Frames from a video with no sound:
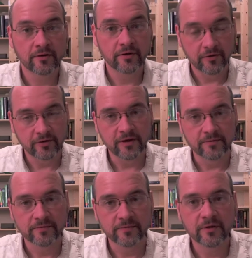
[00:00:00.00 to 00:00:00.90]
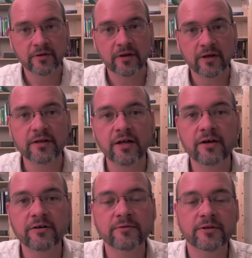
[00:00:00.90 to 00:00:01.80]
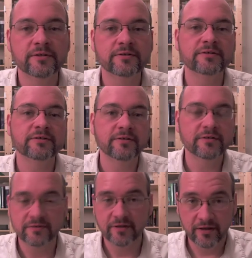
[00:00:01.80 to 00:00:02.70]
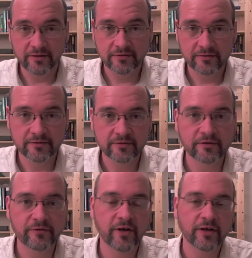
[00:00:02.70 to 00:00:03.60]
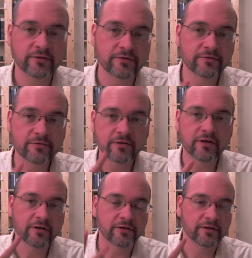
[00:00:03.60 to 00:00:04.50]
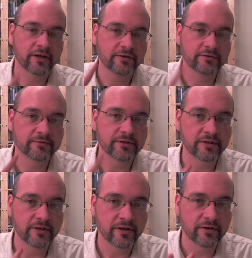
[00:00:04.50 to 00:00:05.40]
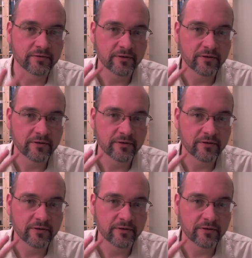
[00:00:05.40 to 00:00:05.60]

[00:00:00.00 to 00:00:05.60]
Okay, and now you're ready to synthesize. And you've got two longer texts written down